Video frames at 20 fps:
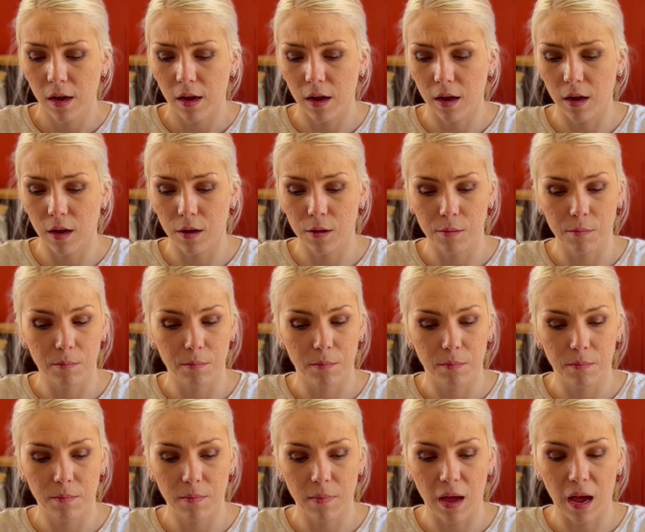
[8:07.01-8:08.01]
I'm
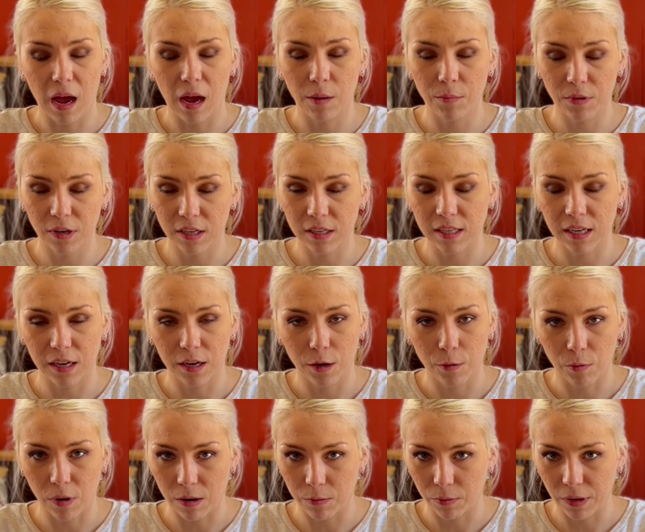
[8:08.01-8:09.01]
going to tell you
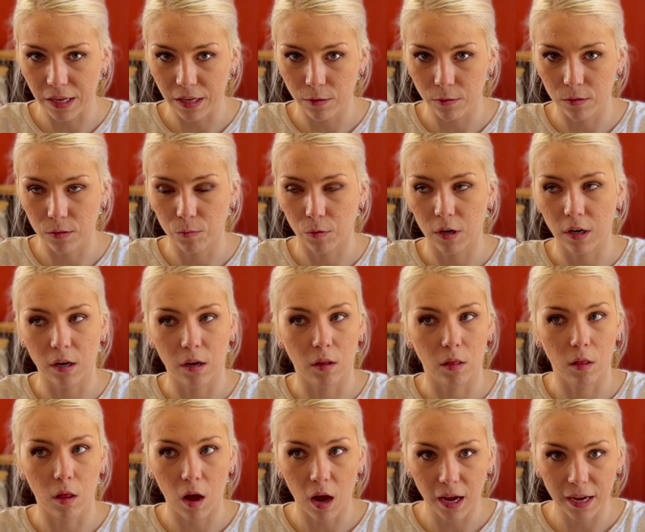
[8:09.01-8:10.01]
why we use one a
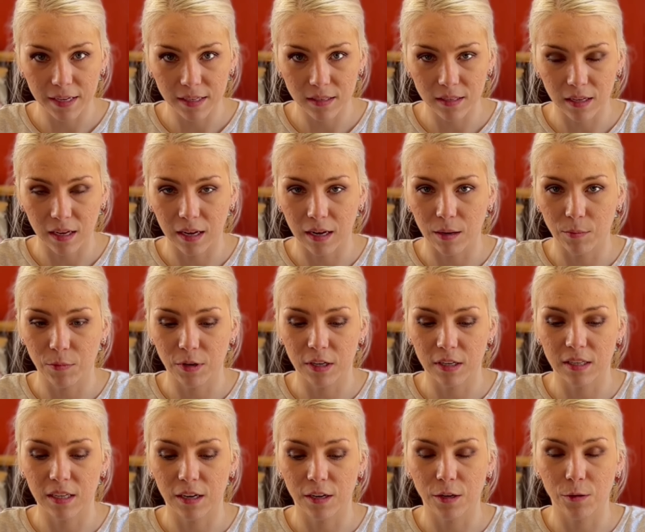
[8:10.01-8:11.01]
lot, and I'm going to
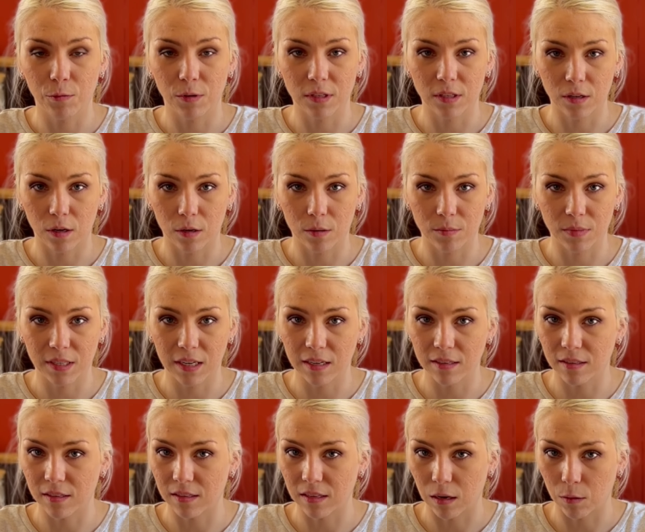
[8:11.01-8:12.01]
tell you what
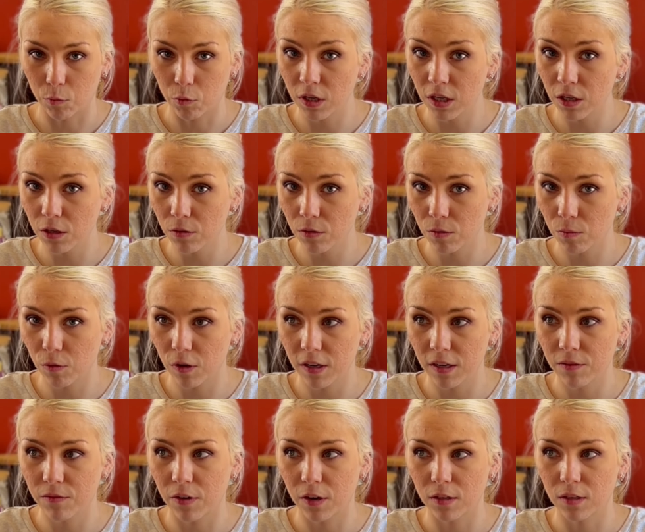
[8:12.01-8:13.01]
circumstances I would use
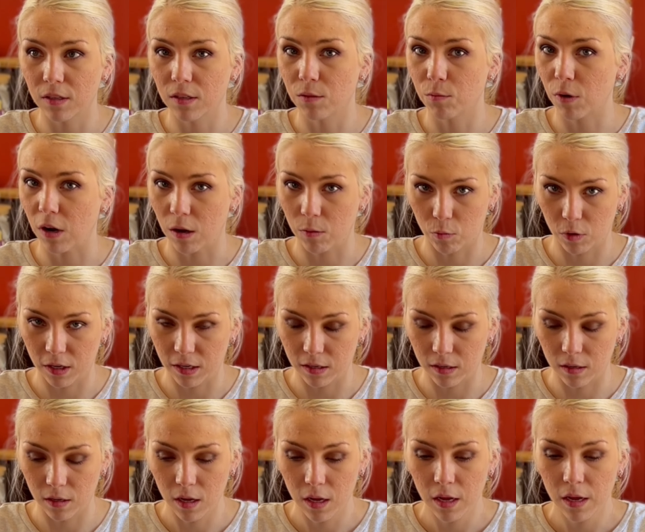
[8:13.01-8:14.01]
one versus when I
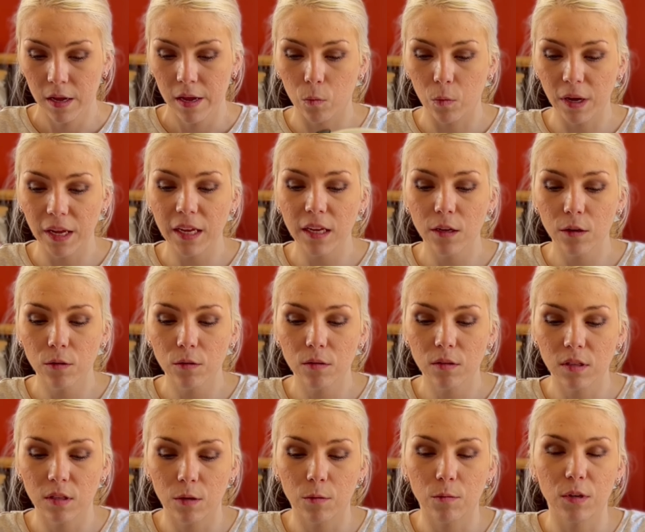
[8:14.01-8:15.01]
wouldn't. We
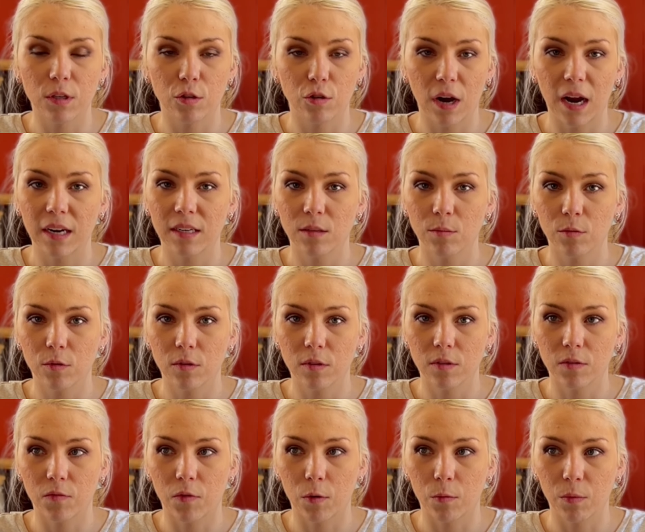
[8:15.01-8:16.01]
use the
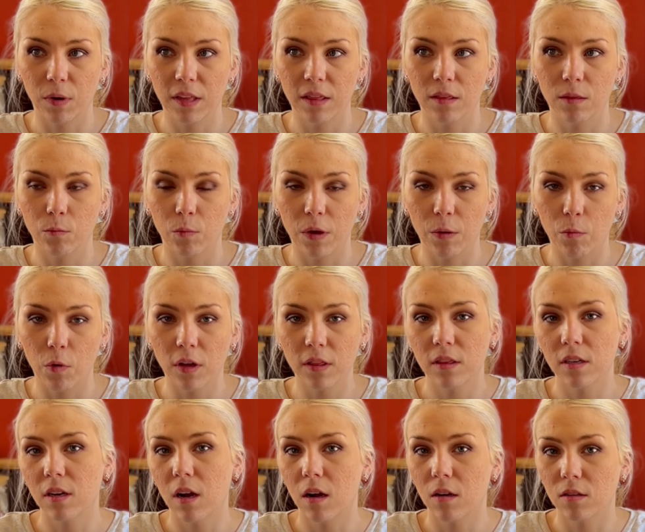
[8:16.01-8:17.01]
retractables for when we want
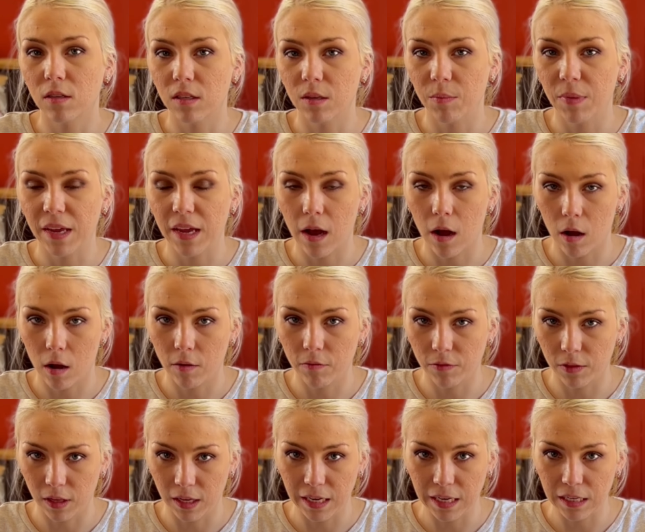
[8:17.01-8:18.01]
the dogs to be
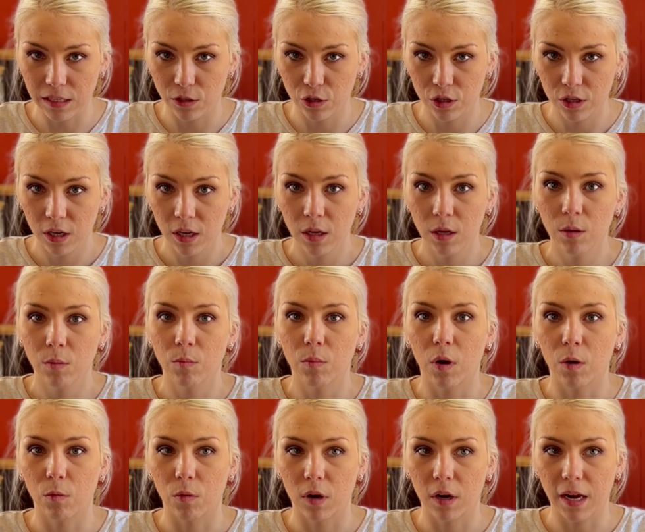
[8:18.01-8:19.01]
off leash,
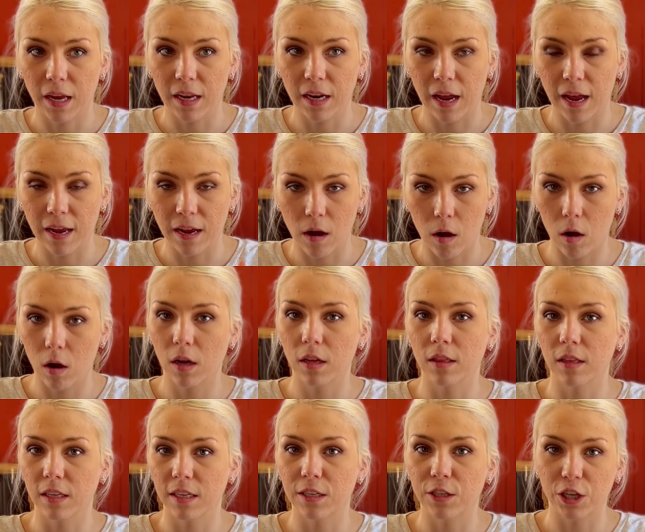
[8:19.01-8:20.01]
but we're in a
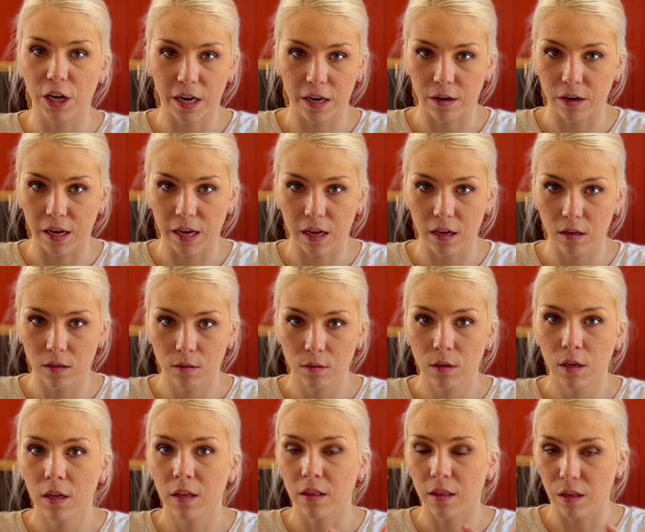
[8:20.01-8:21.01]
on leash area.
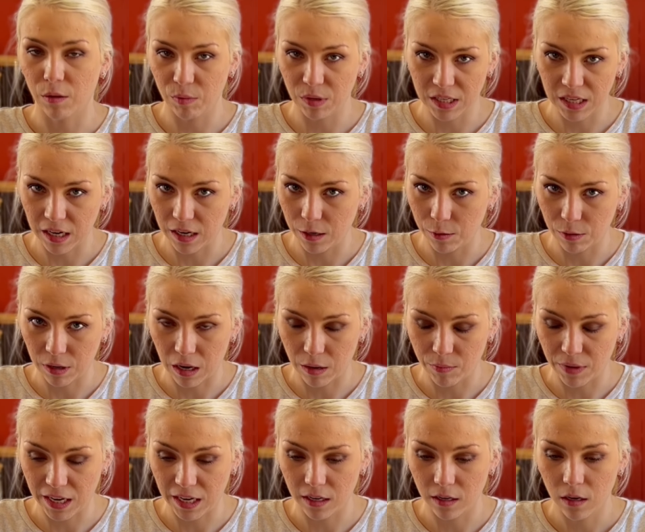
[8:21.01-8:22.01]
Let me tell you what I
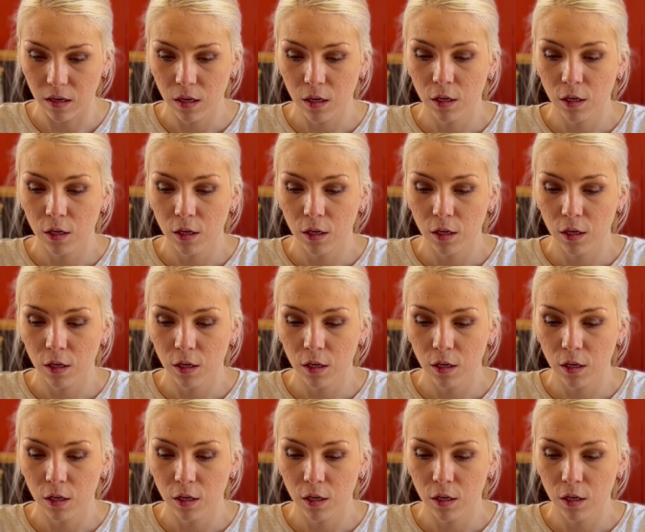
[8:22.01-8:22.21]
mean.